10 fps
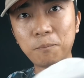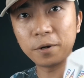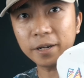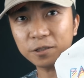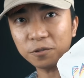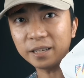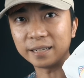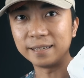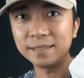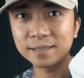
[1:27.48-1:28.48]
pretty sure
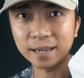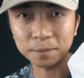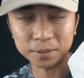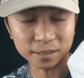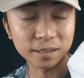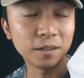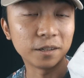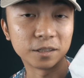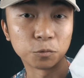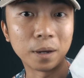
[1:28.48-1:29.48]
that these caps are still
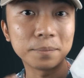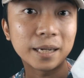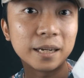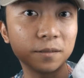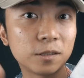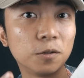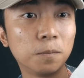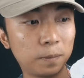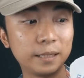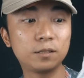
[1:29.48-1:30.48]
on his website, so
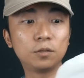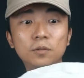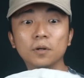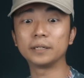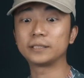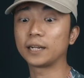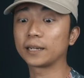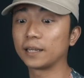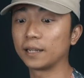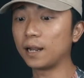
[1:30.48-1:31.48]
please do go and check it